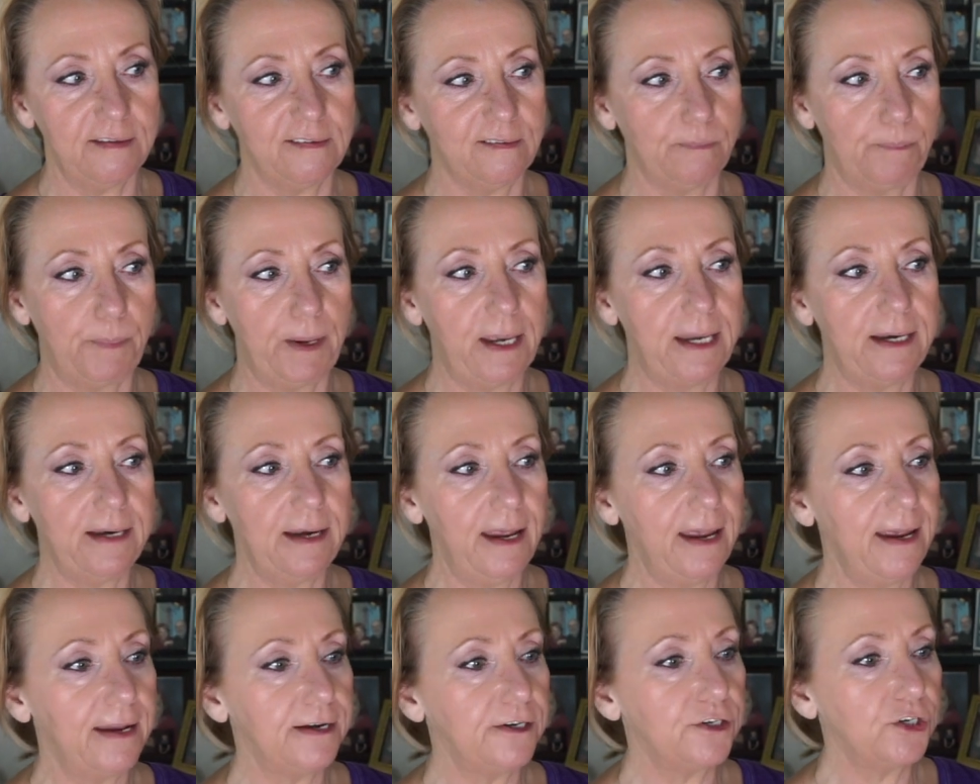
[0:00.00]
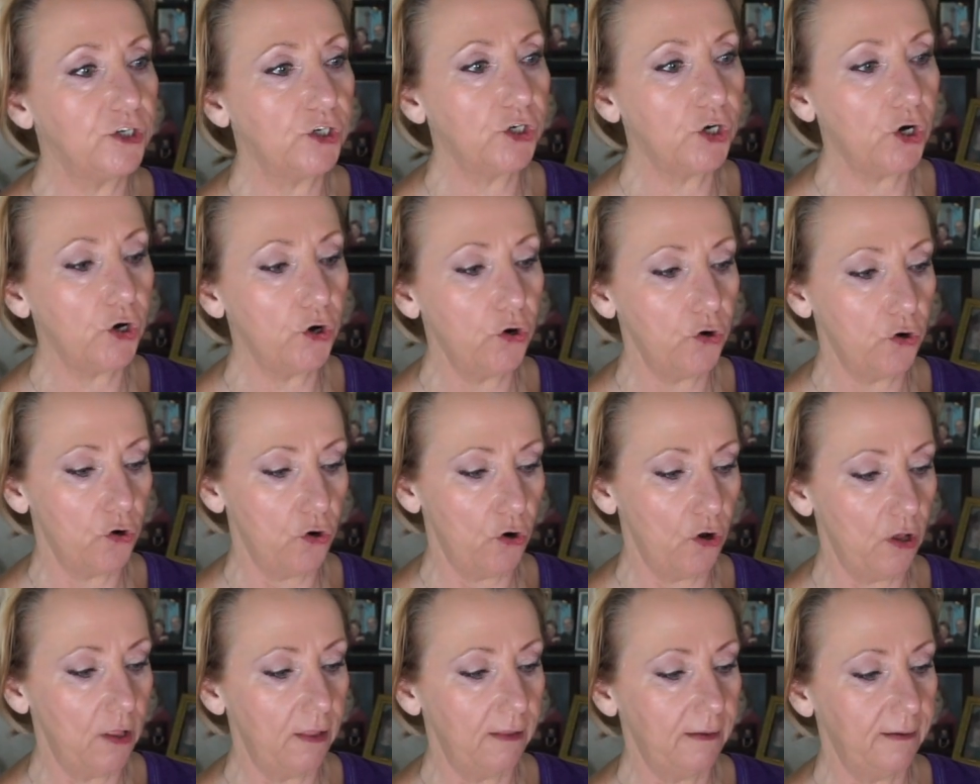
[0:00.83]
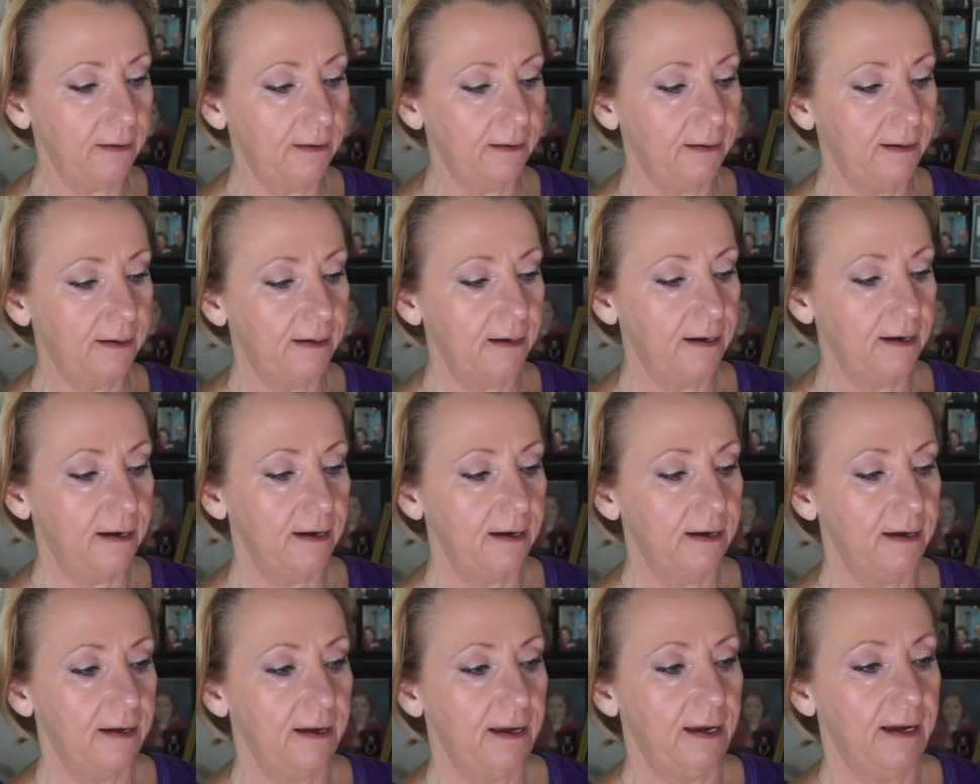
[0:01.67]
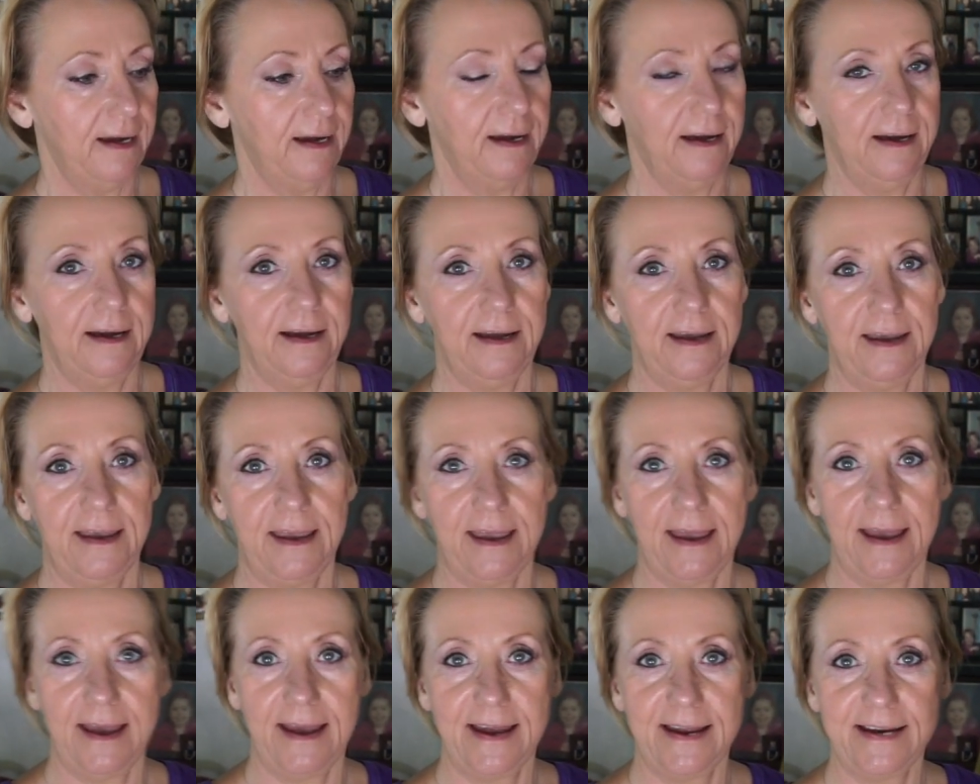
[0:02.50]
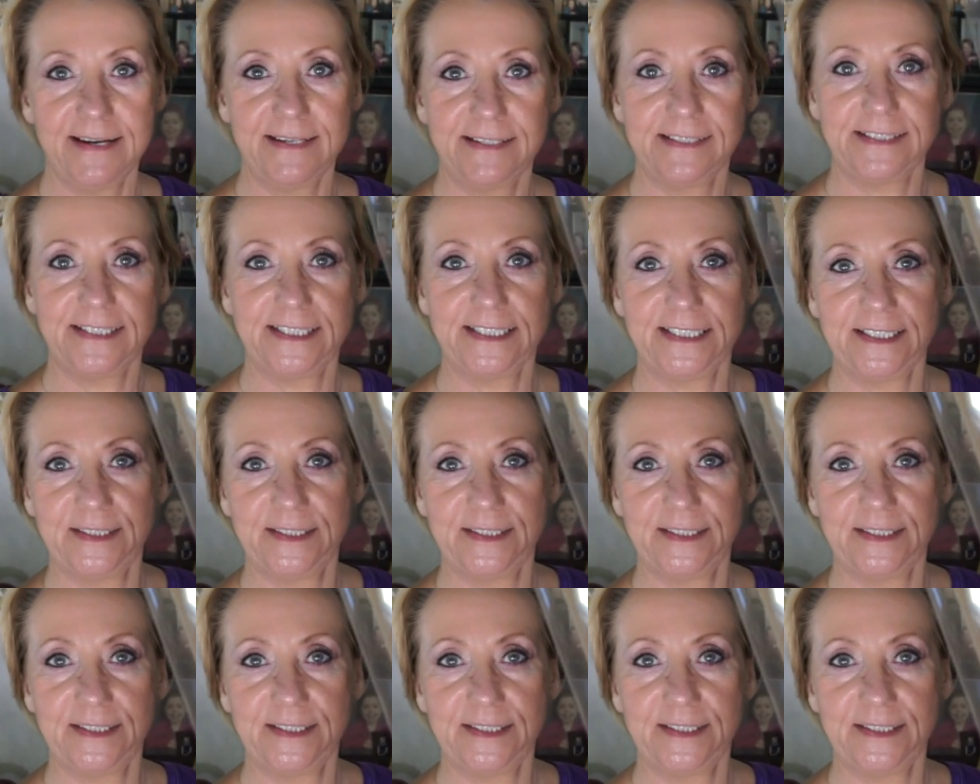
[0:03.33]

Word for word: Spin and Curl. And